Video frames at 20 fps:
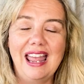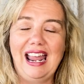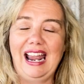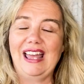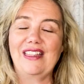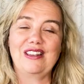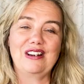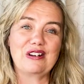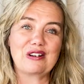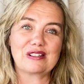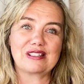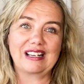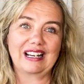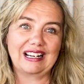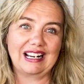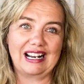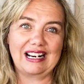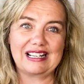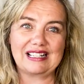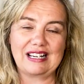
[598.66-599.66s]
And they just like
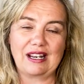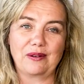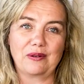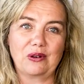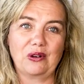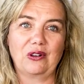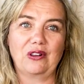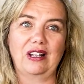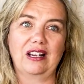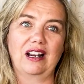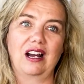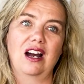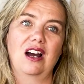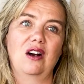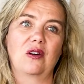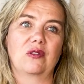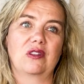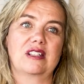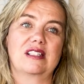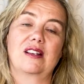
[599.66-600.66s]
kind of tell me like,
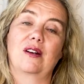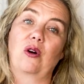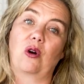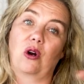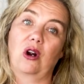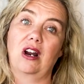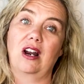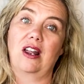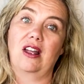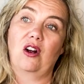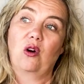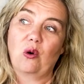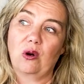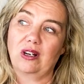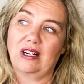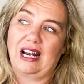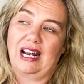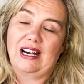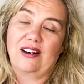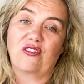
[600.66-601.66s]
oh, this, or
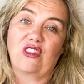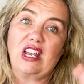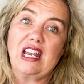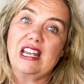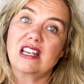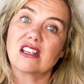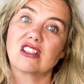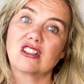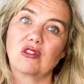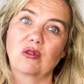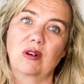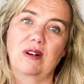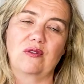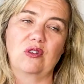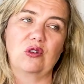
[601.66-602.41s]
kind of the history of